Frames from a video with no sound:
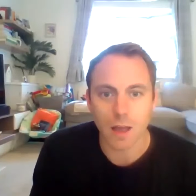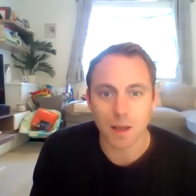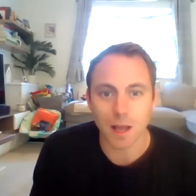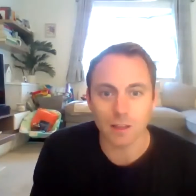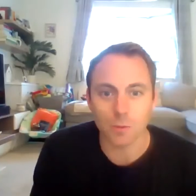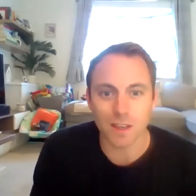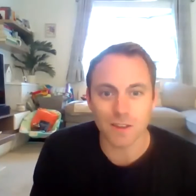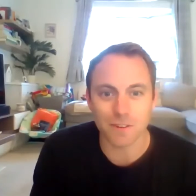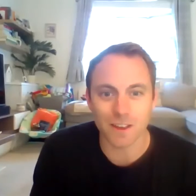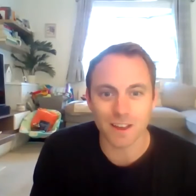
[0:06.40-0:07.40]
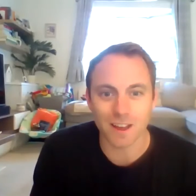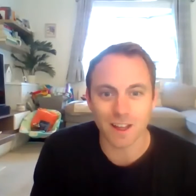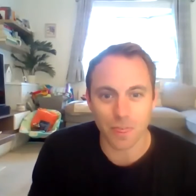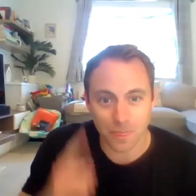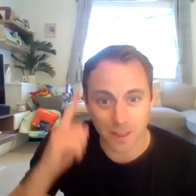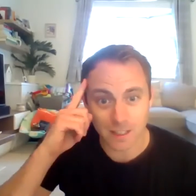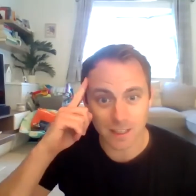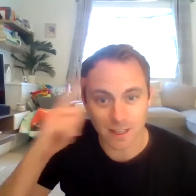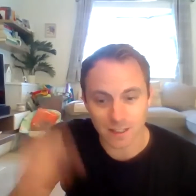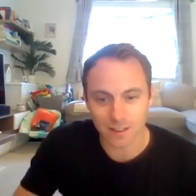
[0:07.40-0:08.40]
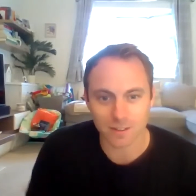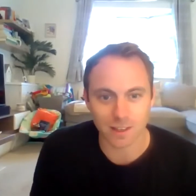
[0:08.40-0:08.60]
um, a little bit of a, a, thinking